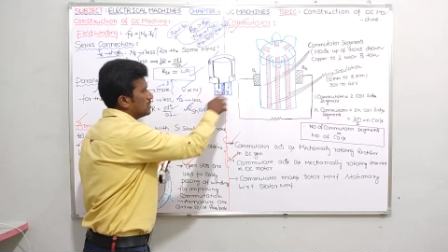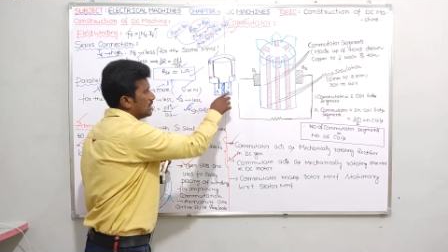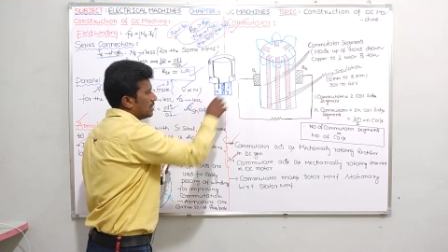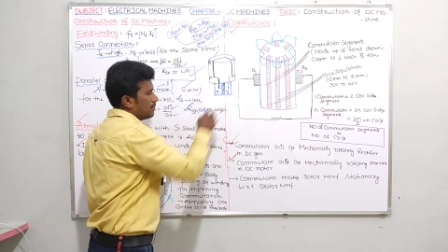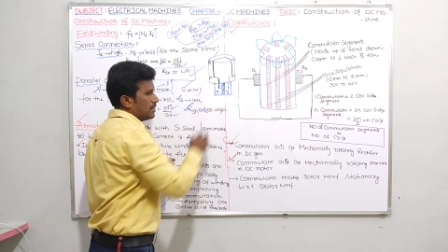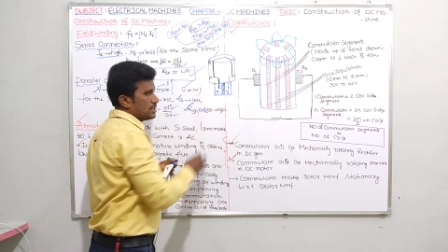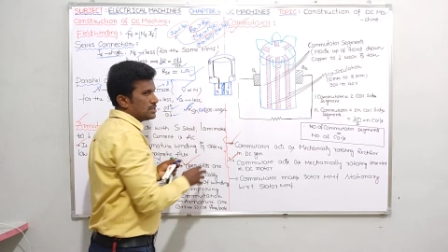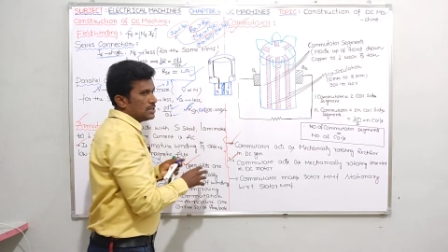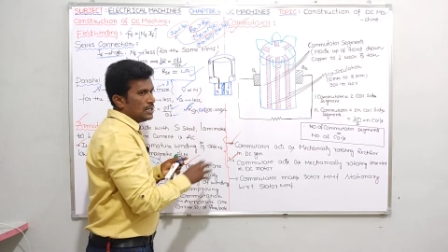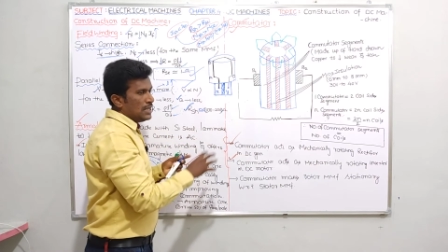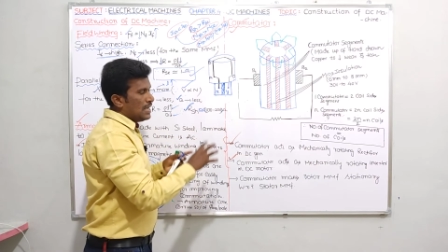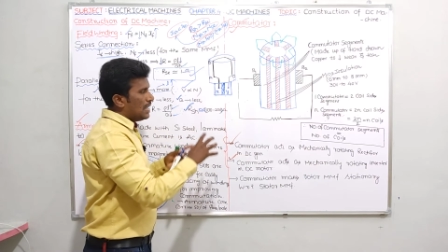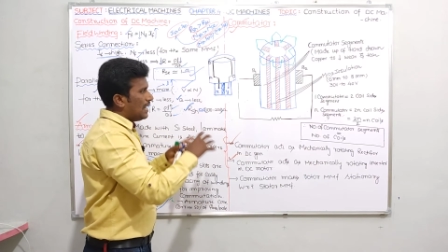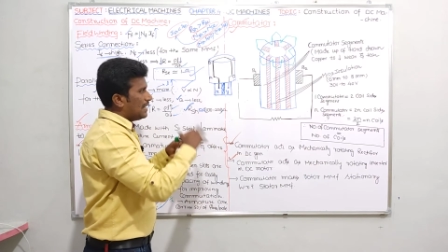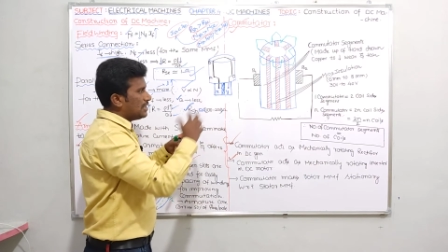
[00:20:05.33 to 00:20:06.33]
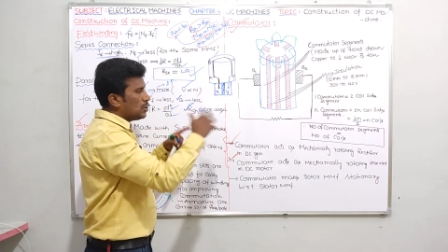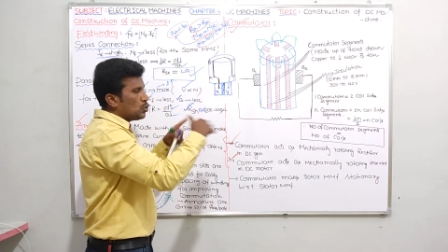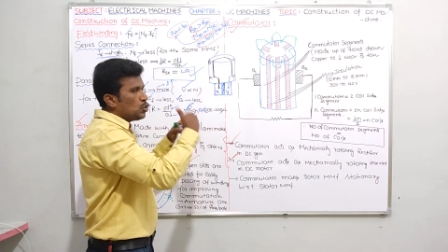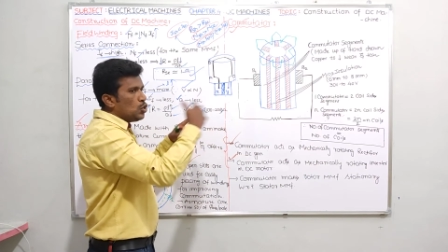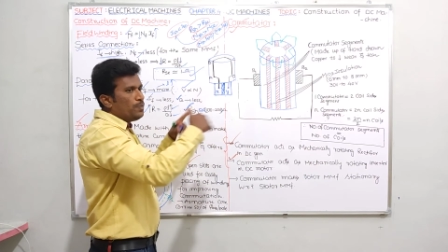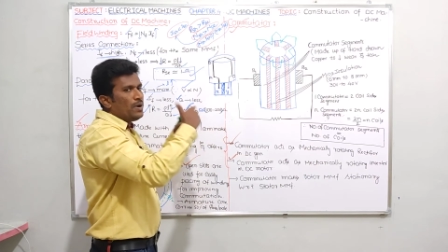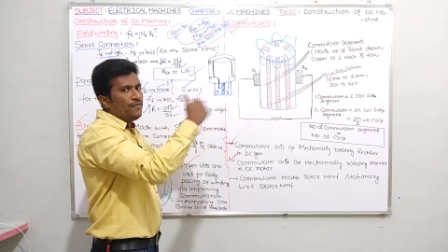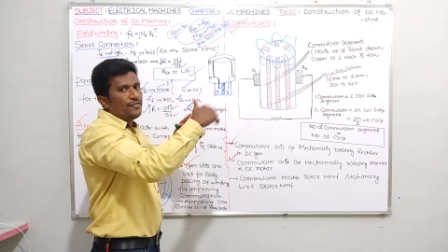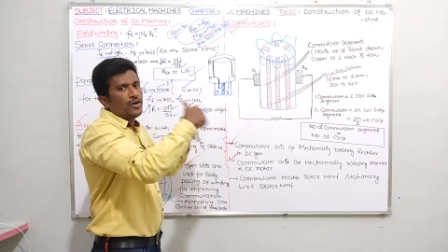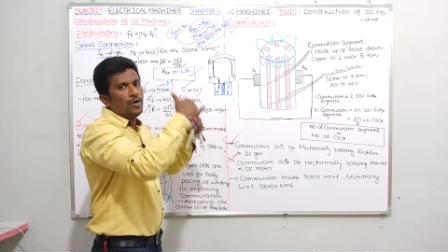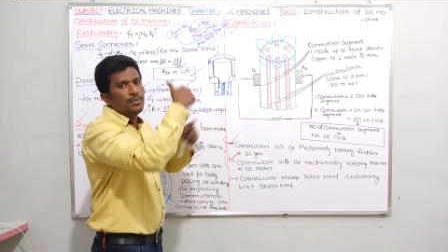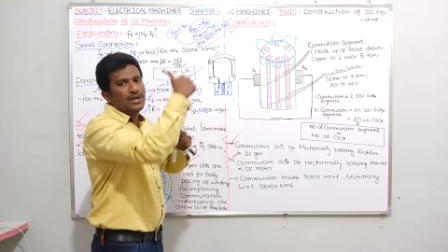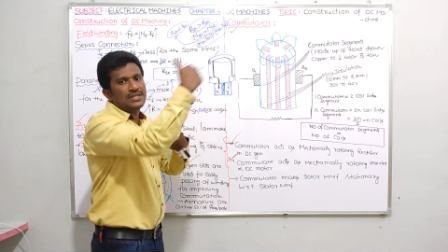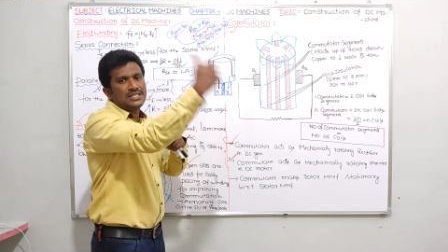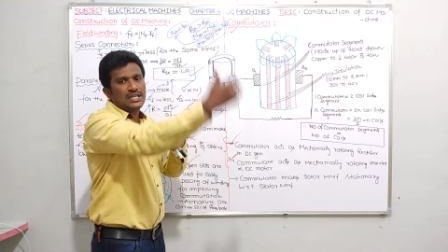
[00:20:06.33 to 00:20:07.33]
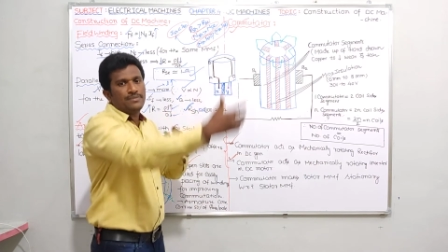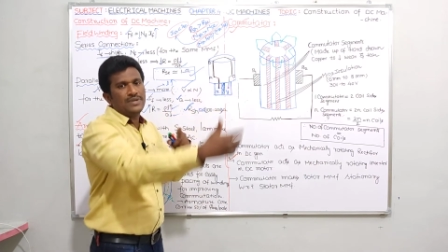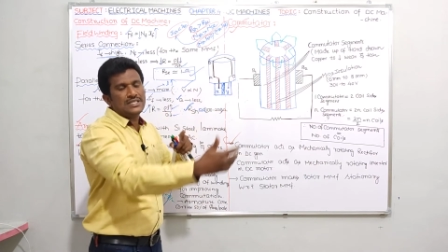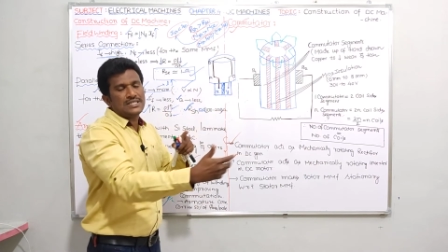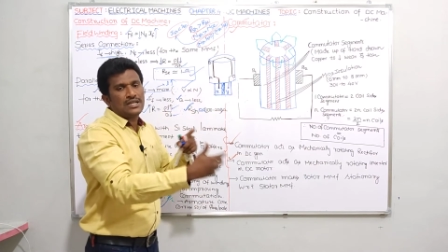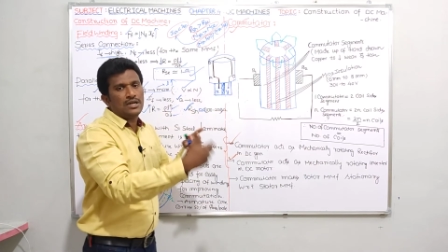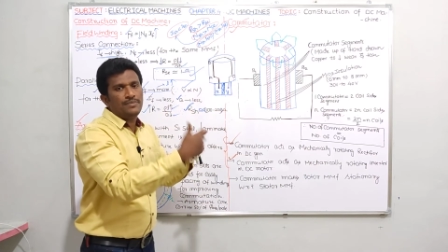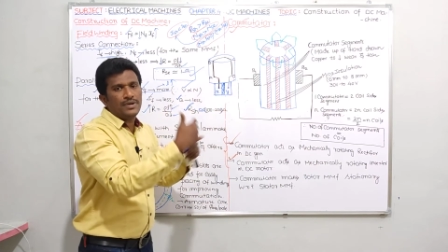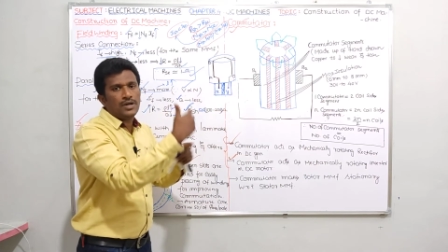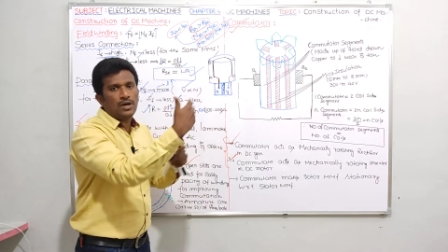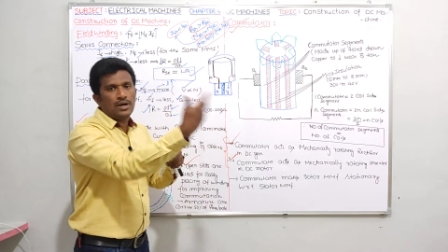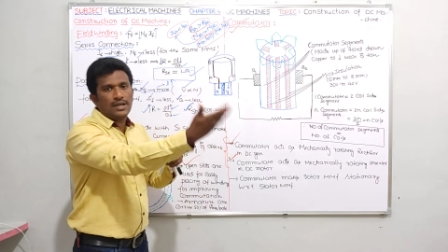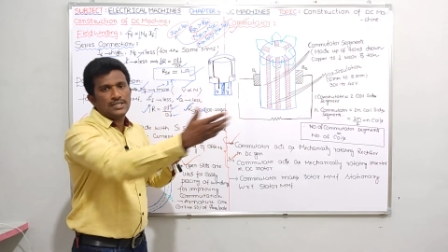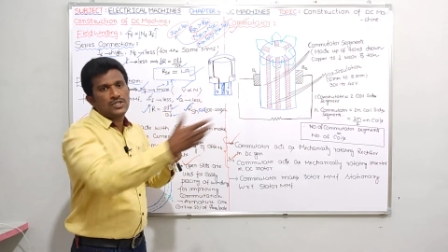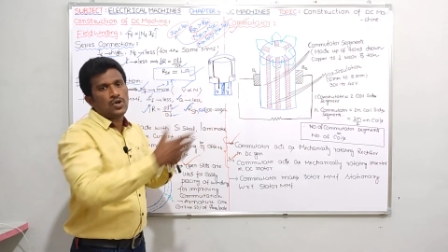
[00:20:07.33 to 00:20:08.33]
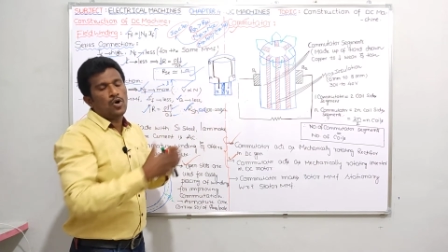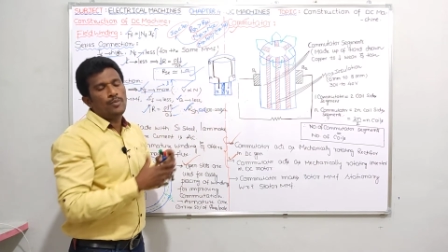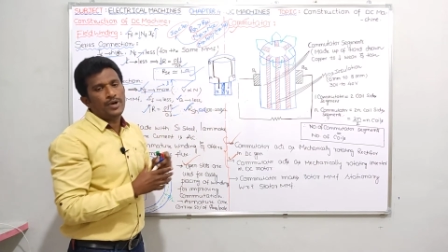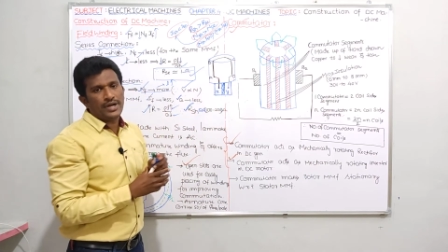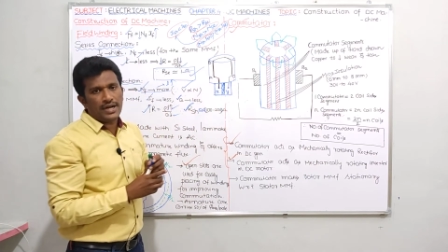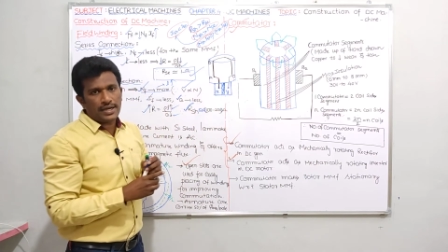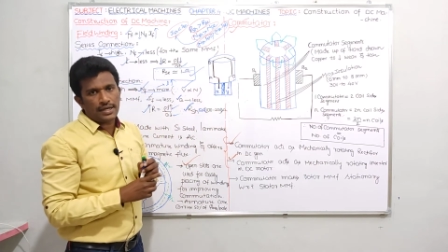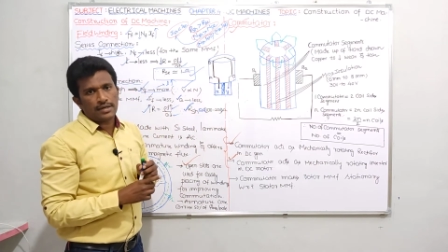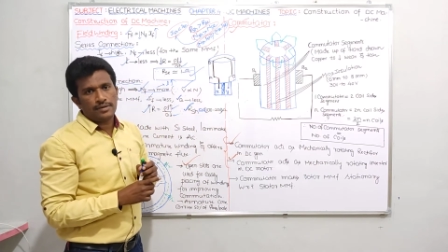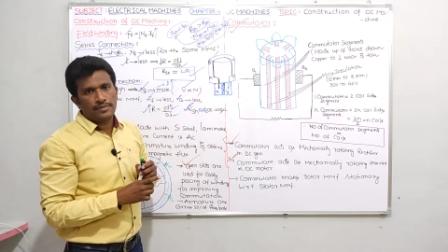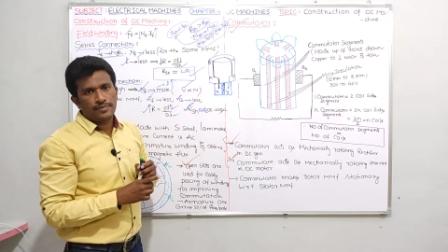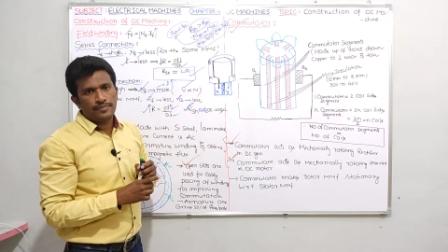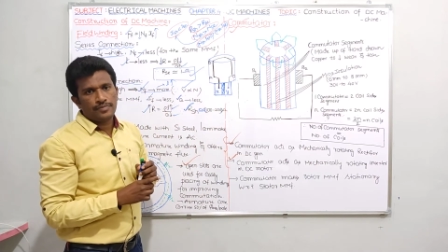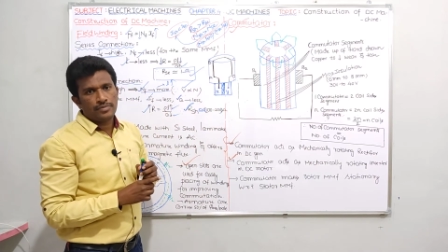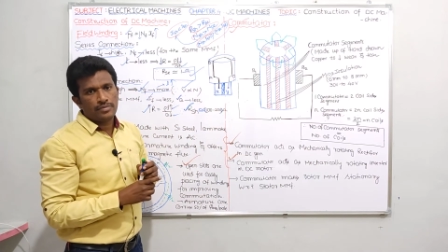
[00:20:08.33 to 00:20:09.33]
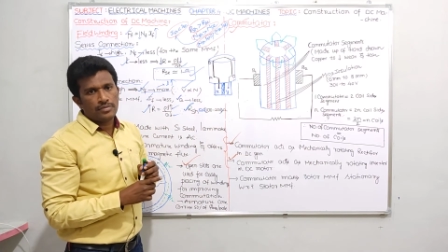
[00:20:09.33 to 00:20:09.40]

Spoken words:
segments. Like a group of commutator segments can be called as commutator.